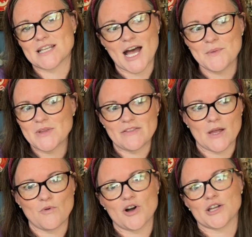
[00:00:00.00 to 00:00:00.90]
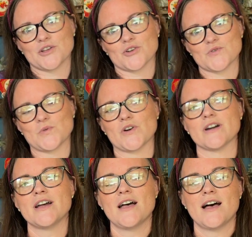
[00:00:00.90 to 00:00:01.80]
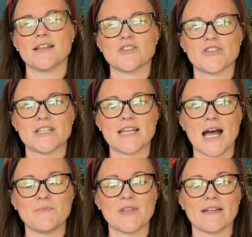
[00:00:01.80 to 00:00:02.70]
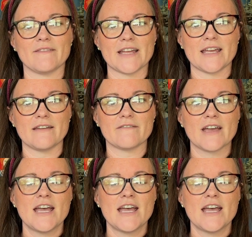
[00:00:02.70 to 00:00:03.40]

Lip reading: time that they walk in your door until the time they leave.